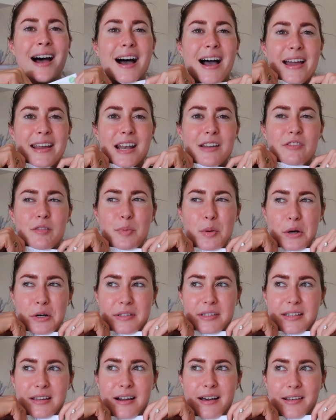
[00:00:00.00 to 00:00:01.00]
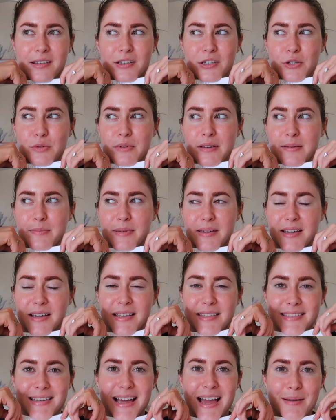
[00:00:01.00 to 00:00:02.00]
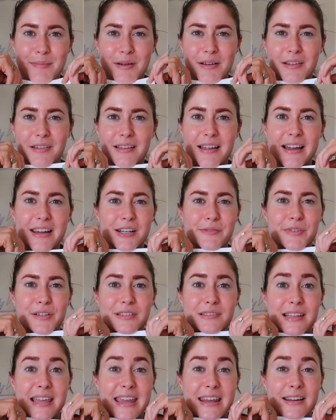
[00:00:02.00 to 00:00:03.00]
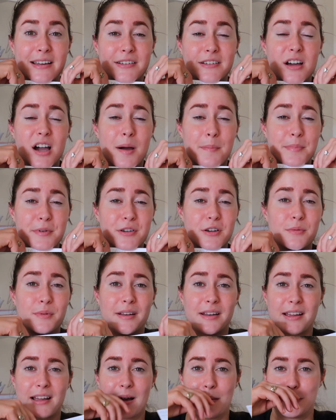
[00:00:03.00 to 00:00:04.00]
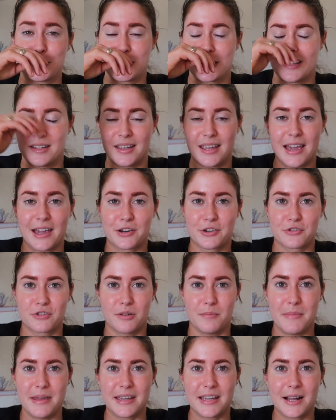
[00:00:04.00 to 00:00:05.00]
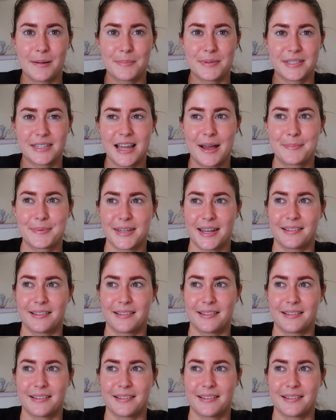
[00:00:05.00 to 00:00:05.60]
I never personally got into it because I'm a kind of a late adopter when it comes to like extra makeup steps.